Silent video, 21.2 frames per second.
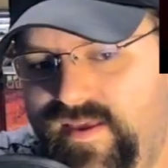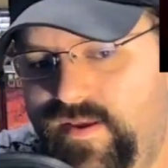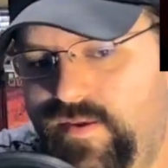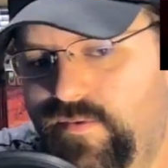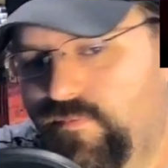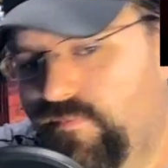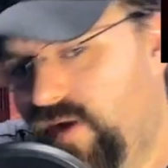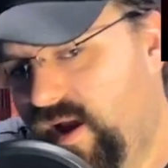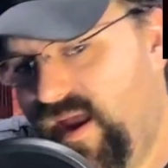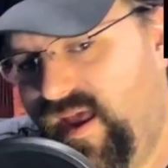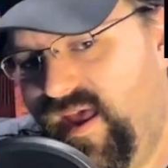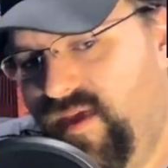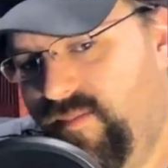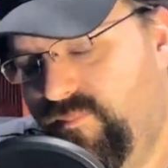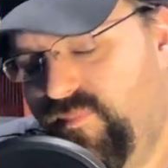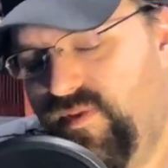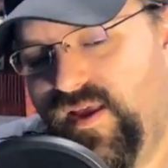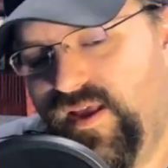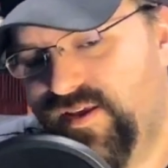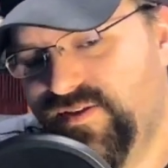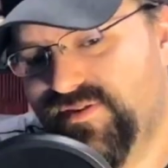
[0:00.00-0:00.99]
RAM
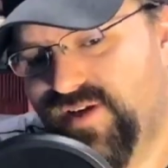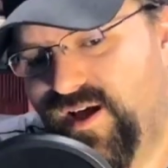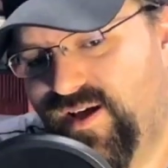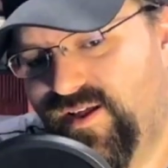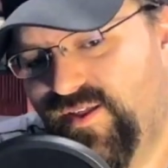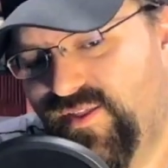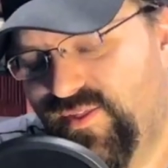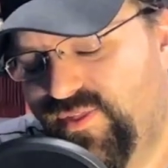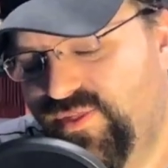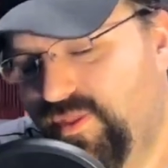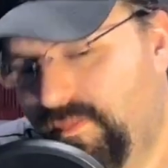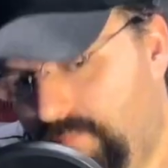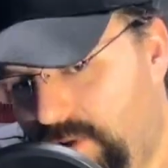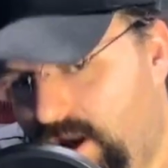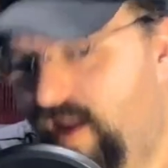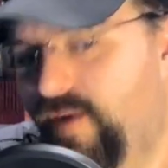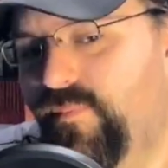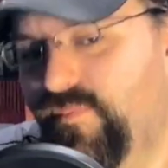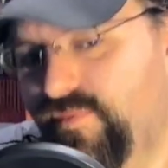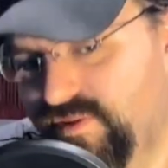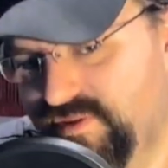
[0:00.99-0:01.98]
is on the
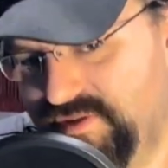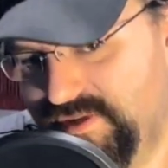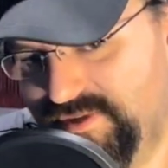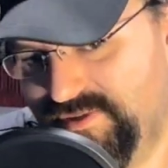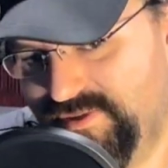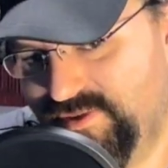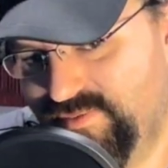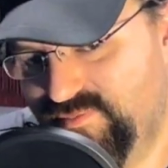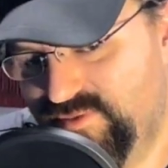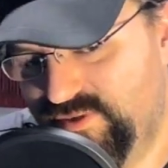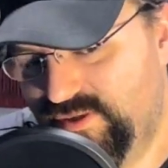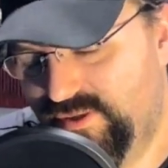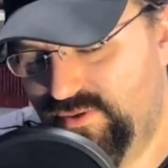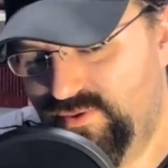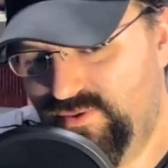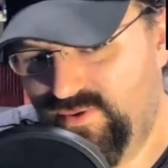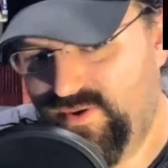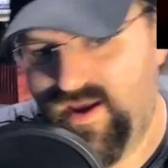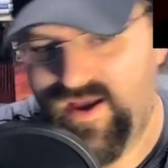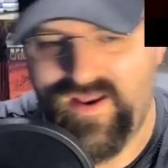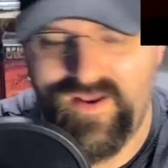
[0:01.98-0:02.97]
bottom of the system, so
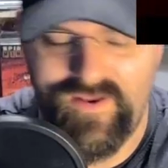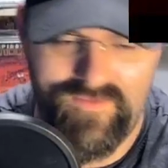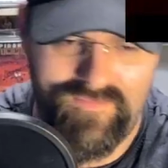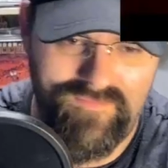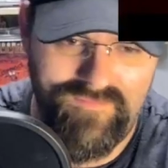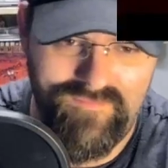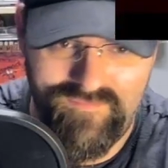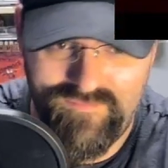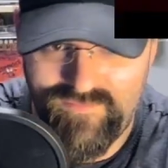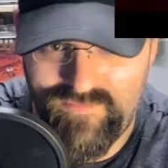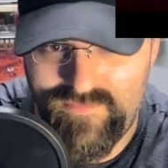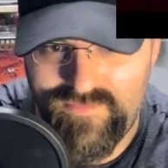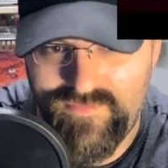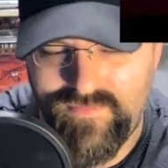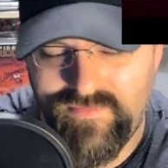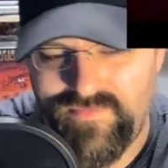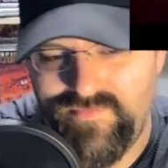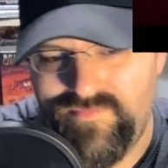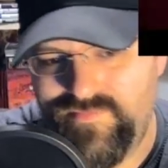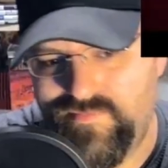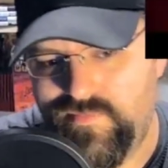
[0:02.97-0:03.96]
you gotta
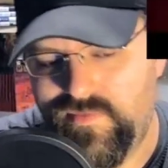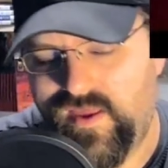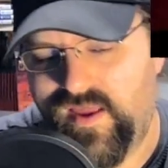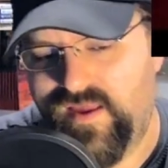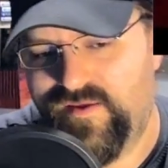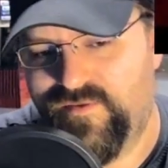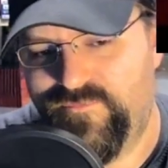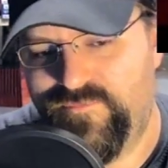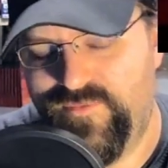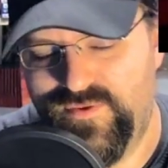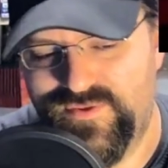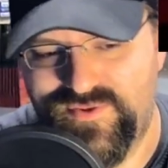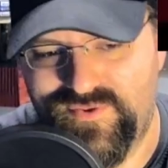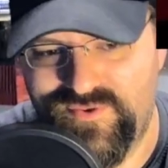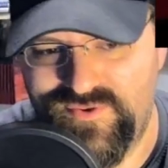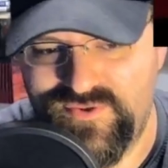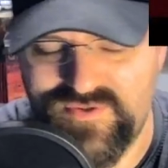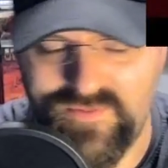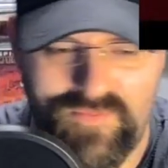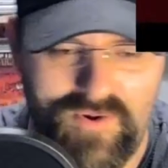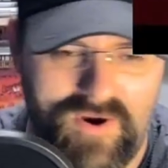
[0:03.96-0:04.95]
take a few
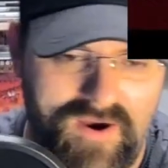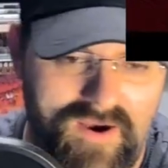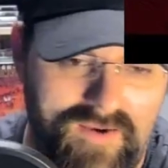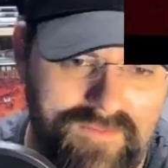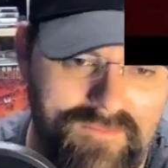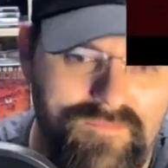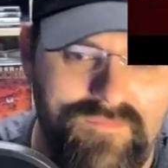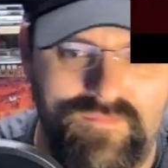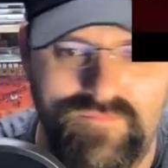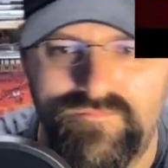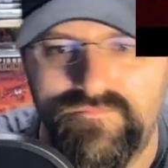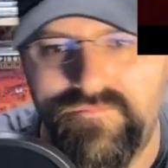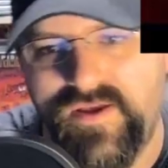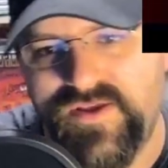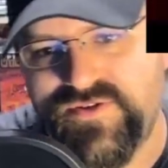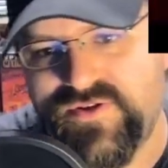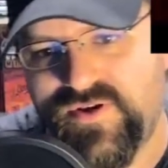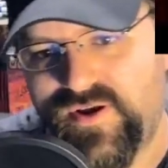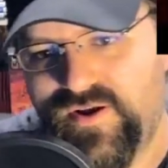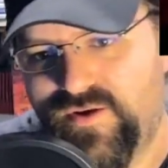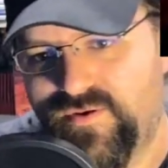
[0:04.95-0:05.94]
screws apart, make
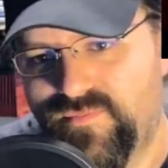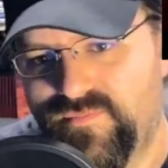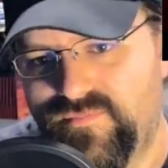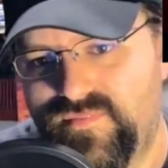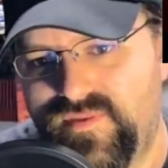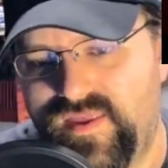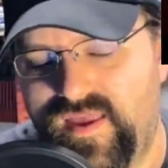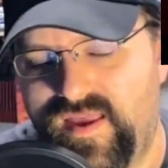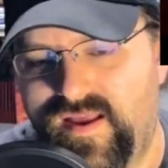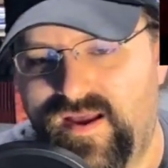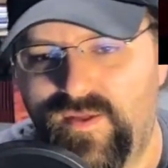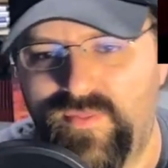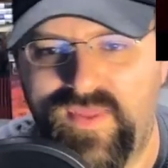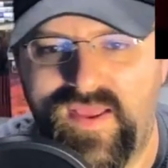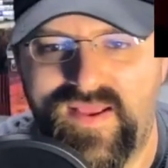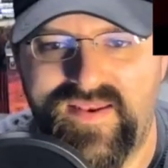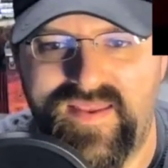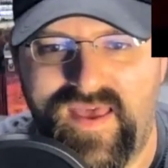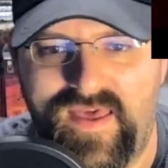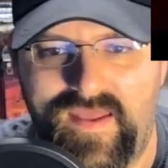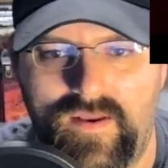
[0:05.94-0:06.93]
sure you don't take out the
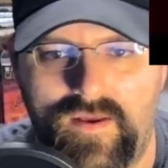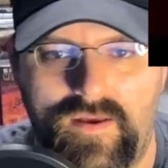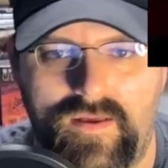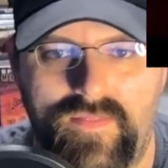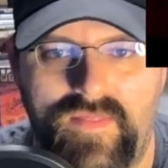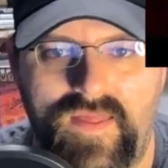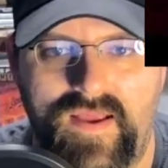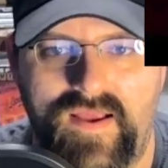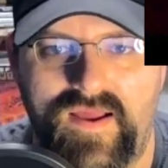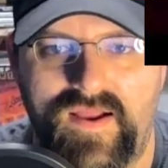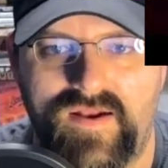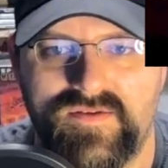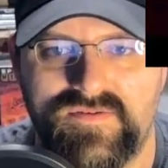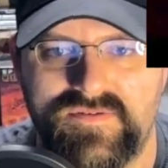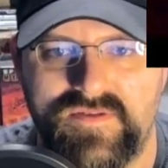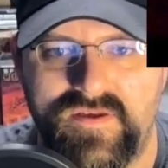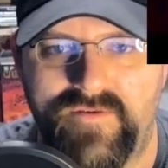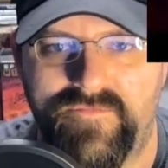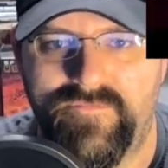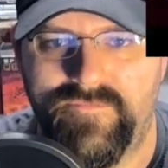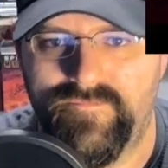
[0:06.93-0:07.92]
antenna and that kind of
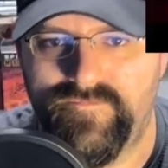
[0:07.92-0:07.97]
stuff.